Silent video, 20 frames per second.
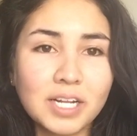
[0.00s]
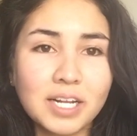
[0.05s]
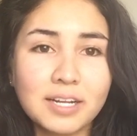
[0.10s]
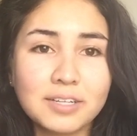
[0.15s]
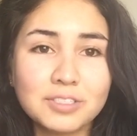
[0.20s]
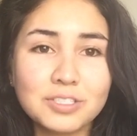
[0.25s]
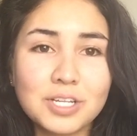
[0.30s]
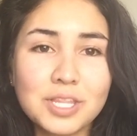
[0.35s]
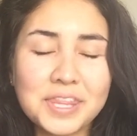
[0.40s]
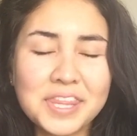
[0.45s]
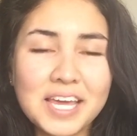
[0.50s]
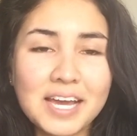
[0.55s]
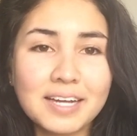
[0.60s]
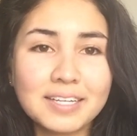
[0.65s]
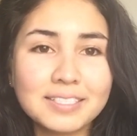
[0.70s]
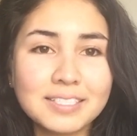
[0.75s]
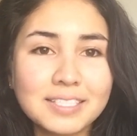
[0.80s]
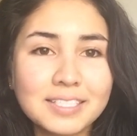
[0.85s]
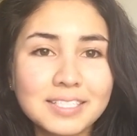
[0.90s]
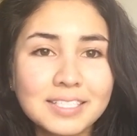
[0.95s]
one hundred
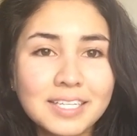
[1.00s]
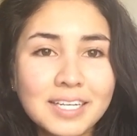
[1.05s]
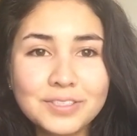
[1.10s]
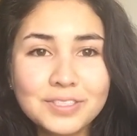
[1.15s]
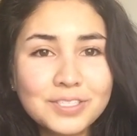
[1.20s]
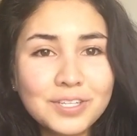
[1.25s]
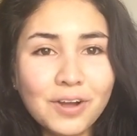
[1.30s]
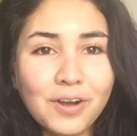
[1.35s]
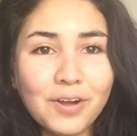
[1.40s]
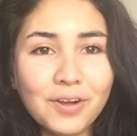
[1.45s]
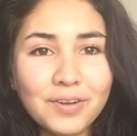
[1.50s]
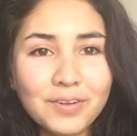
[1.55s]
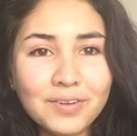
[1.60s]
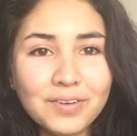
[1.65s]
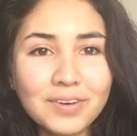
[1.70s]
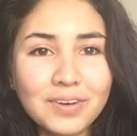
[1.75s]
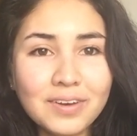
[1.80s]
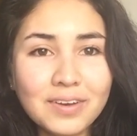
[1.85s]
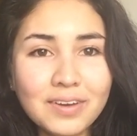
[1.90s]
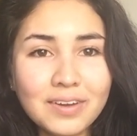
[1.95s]
thousand,
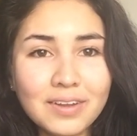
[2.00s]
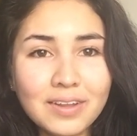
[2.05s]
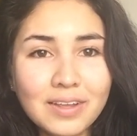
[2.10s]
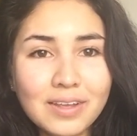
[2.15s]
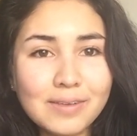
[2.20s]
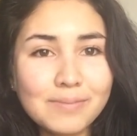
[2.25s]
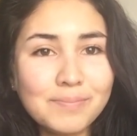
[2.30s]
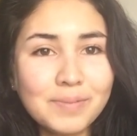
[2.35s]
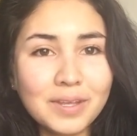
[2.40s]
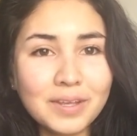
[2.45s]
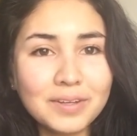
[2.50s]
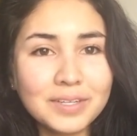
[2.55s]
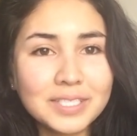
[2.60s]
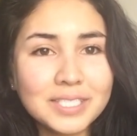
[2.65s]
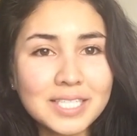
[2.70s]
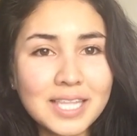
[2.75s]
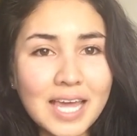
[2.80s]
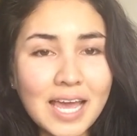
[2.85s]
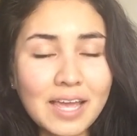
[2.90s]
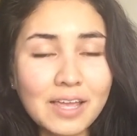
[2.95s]
don't
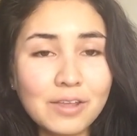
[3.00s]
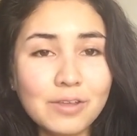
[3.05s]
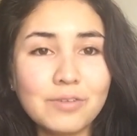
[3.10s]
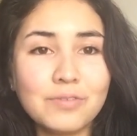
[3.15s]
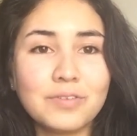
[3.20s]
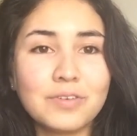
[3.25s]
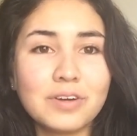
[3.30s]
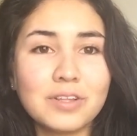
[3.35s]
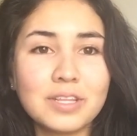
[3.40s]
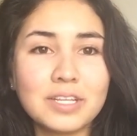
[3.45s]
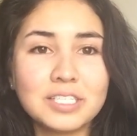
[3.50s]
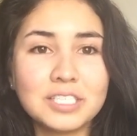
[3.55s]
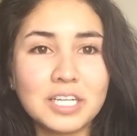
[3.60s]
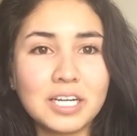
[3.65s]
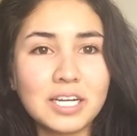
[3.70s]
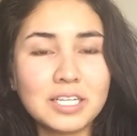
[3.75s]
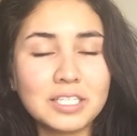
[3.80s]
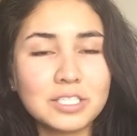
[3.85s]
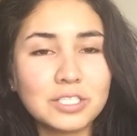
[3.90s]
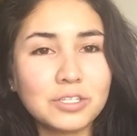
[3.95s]
abuse that. You've got the
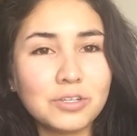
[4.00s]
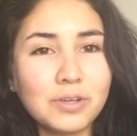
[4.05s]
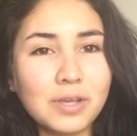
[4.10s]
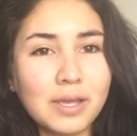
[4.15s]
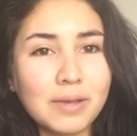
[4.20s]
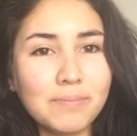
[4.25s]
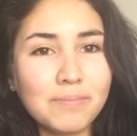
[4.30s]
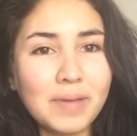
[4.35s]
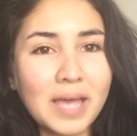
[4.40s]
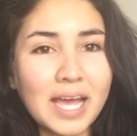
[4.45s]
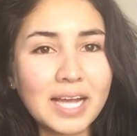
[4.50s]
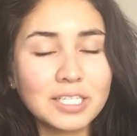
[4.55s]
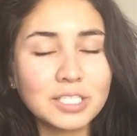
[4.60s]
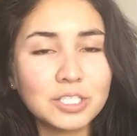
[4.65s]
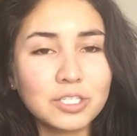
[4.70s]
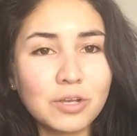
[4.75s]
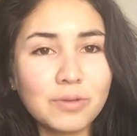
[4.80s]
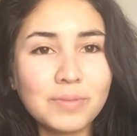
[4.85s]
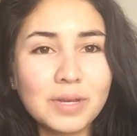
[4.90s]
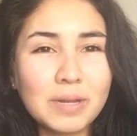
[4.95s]
chance to impact
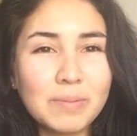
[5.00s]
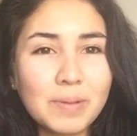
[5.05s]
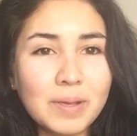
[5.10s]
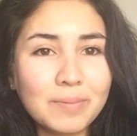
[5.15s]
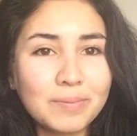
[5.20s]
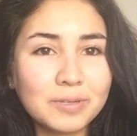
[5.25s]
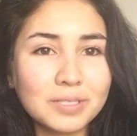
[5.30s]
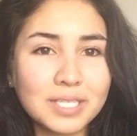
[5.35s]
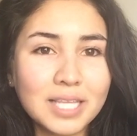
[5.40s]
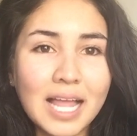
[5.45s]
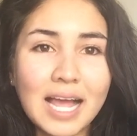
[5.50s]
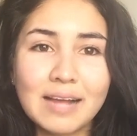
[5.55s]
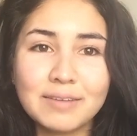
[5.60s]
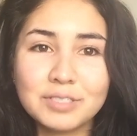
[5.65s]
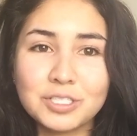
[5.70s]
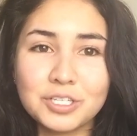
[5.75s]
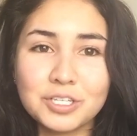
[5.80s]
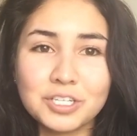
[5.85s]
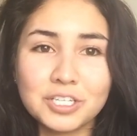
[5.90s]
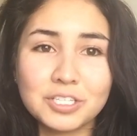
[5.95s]
so many people's
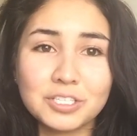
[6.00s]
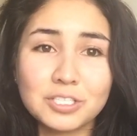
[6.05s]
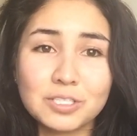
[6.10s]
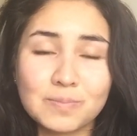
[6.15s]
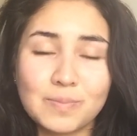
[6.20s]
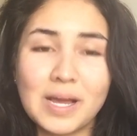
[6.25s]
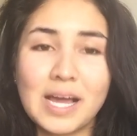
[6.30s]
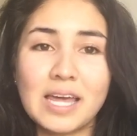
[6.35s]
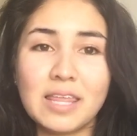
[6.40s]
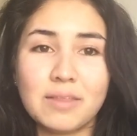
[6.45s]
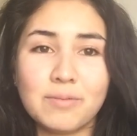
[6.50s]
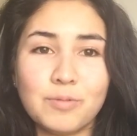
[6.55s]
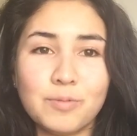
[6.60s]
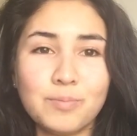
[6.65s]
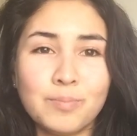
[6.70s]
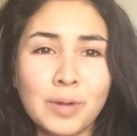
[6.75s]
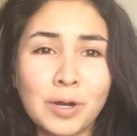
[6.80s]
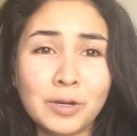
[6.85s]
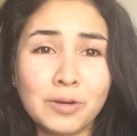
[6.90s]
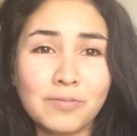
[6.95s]
lives. You can inspire them
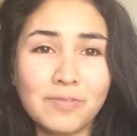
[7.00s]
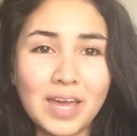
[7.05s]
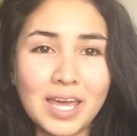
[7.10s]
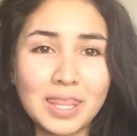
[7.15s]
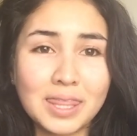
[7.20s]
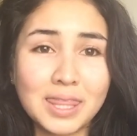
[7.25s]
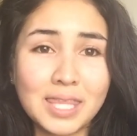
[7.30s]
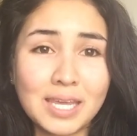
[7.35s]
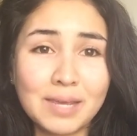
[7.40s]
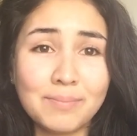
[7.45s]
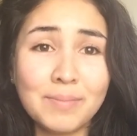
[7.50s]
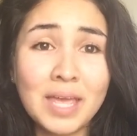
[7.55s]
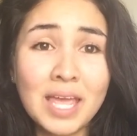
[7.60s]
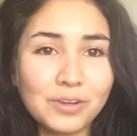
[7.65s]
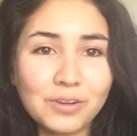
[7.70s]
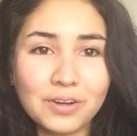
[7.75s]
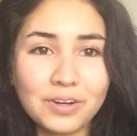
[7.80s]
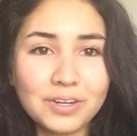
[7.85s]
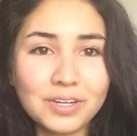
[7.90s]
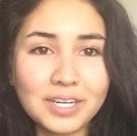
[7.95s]
and motivate them.
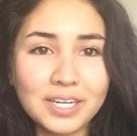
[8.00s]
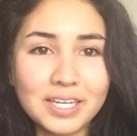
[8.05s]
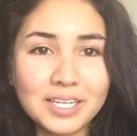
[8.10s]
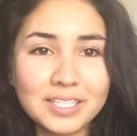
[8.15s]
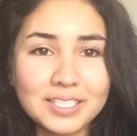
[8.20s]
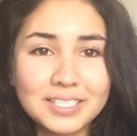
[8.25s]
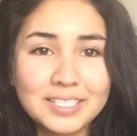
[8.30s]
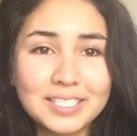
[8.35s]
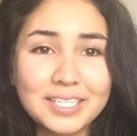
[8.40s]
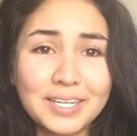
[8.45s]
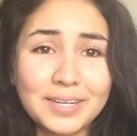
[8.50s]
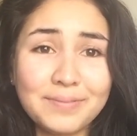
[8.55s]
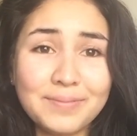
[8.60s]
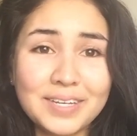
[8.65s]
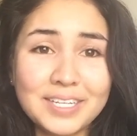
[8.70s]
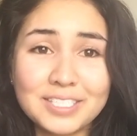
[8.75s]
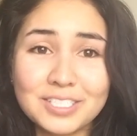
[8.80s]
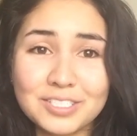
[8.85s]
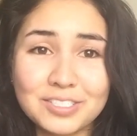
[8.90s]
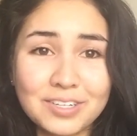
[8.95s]
You don't need to
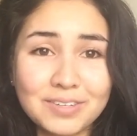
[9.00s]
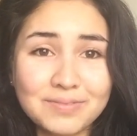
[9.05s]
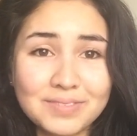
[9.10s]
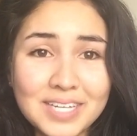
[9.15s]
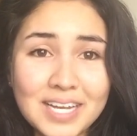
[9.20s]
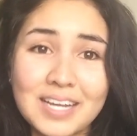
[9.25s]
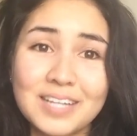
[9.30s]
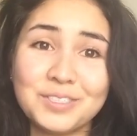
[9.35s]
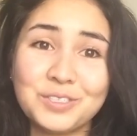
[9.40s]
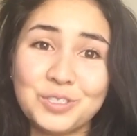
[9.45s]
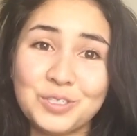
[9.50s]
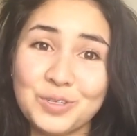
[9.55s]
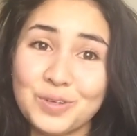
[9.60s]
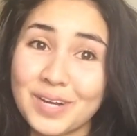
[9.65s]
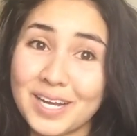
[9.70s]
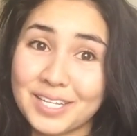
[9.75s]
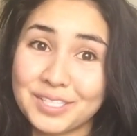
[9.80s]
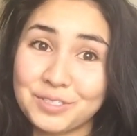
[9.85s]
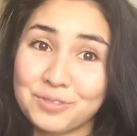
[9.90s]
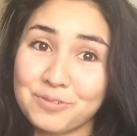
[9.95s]
be stripped down to
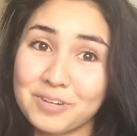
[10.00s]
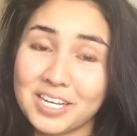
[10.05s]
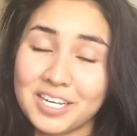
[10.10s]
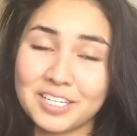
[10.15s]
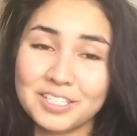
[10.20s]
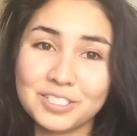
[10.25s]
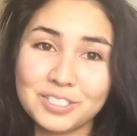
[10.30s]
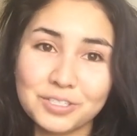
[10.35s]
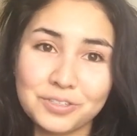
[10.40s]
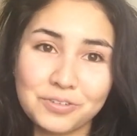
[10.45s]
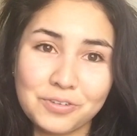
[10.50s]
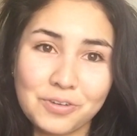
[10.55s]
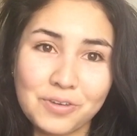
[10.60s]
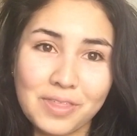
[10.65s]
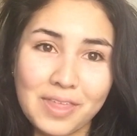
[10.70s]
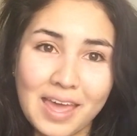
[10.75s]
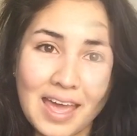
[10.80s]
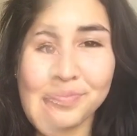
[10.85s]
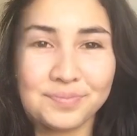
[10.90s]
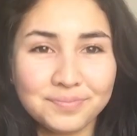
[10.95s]
your underwear to do
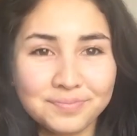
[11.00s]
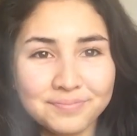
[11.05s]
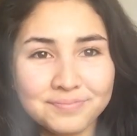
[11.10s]
that.